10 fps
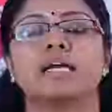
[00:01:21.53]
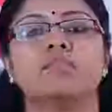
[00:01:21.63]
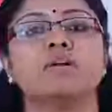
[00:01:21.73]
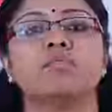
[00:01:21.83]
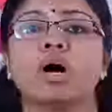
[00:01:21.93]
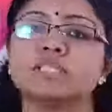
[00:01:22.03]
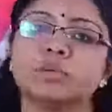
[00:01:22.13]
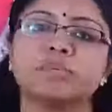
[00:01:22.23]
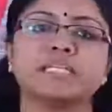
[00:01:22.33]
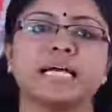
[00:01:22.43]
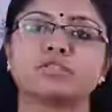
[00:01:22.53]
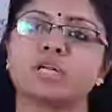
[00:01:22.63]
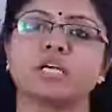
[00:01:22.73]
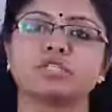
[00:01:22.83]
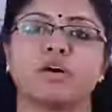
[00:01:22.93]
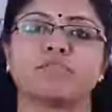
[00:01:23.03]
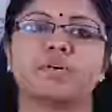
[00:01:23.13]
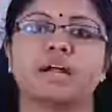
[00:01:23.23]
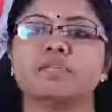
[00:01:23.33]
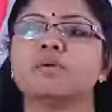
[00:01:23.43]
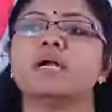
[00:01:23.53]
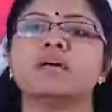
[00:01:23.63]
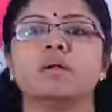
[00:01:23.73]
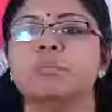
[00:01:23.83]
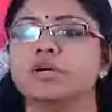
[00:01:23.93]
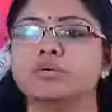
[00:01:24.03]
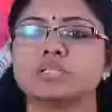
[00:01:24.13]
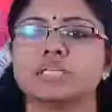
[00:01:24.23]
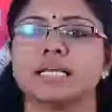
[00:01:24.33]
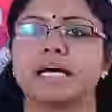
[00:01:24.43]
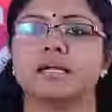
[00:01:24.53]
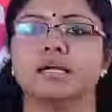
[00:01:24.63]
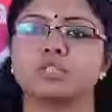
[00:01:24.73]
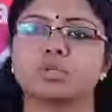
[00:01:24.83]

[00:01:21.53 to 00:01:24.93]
even WhatsApp is actually a software. Everybody will be using that.